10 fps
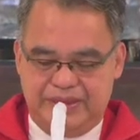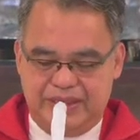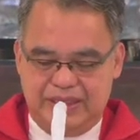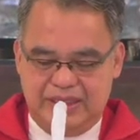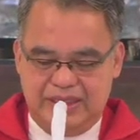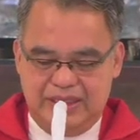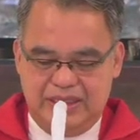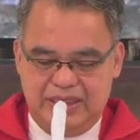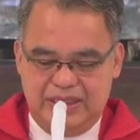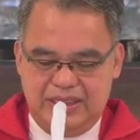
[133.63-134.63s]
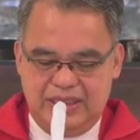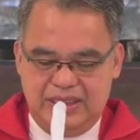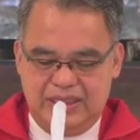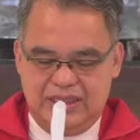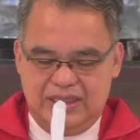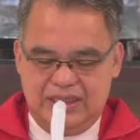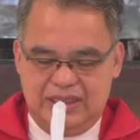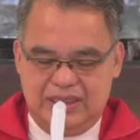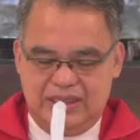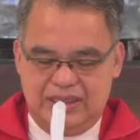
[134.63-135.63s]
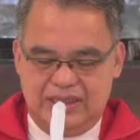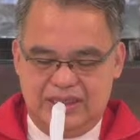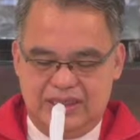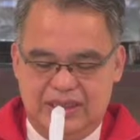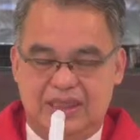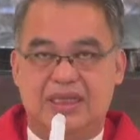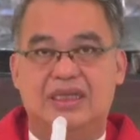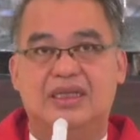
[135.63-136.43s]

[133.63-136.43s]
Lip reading: No one is speaking in this clip.